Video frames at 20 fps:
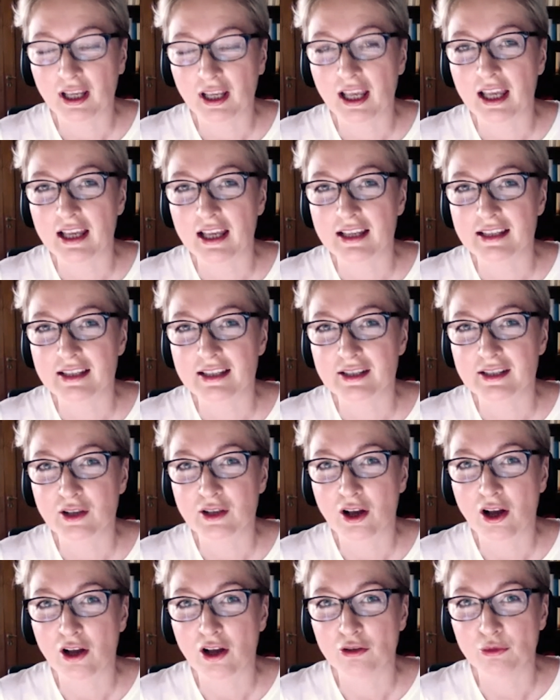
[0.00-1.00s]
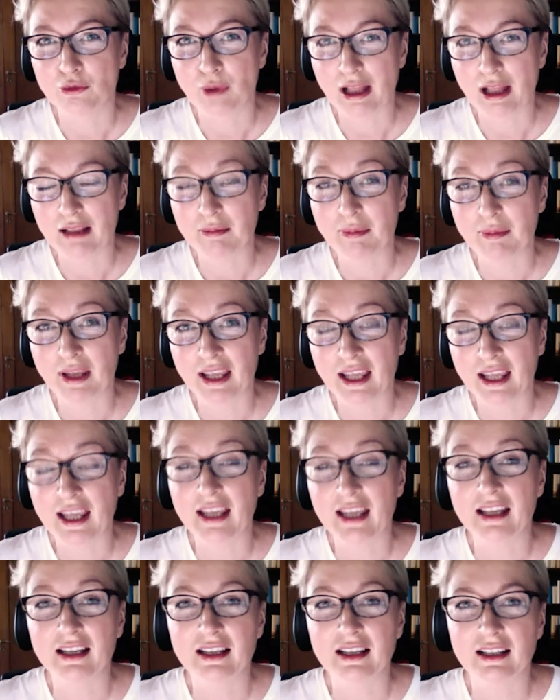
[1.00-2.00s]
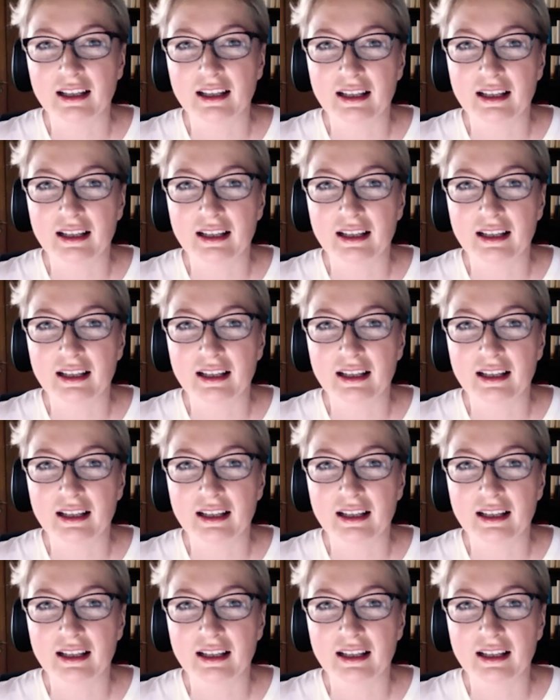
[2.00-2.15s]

is on well-being.